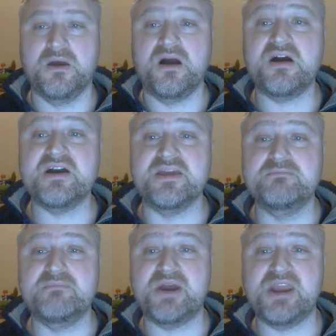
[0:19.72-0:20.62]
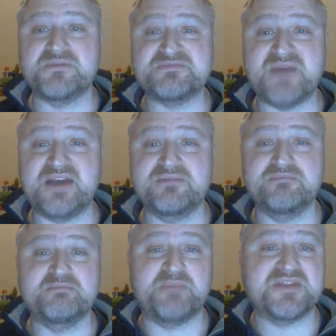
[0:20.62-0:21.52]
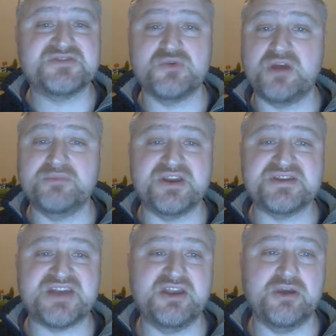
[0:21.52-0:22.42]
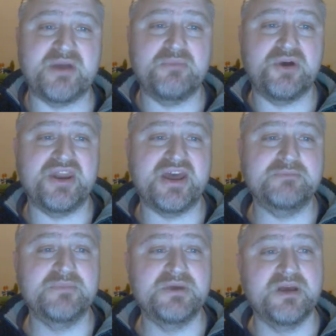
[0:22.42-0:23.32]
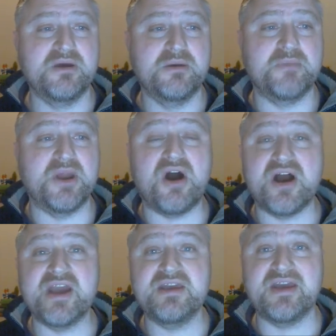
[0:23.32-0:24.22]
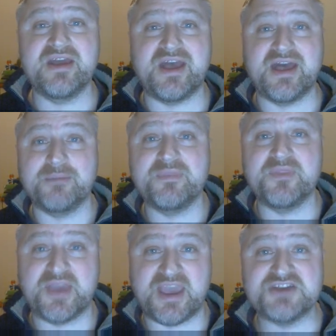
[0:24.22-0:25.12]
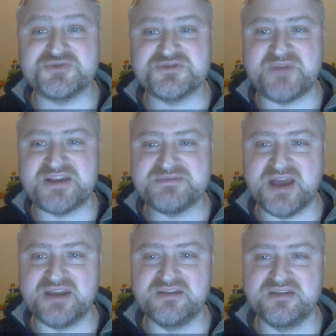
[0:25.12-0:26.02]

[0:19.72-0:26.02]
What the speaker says: Hi, my name is Matt. That's all I'm going to tell you about my name, but I am the Casual Spaceman.